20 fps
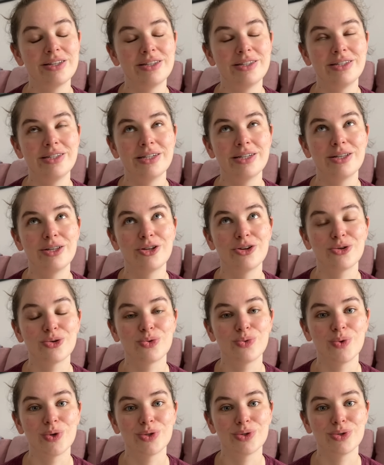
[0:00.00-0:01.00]
did not
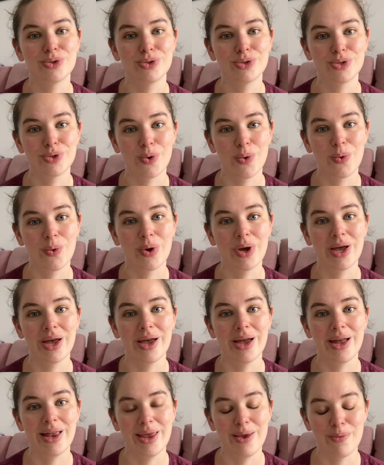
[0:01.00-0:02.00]
want to sew
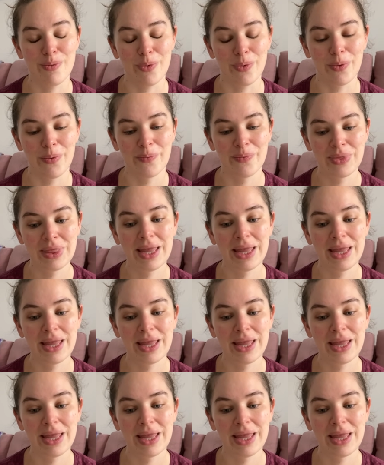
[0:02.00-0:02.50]
anymore.